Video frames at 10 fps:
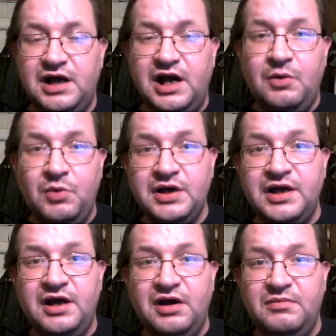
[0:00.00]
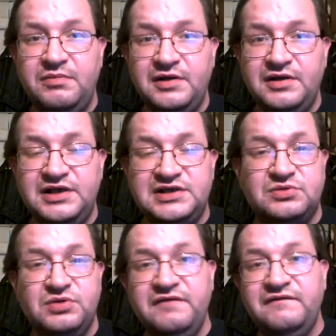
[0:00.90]
I want to help this
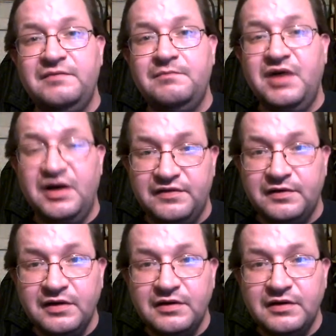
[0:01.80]
grieving mother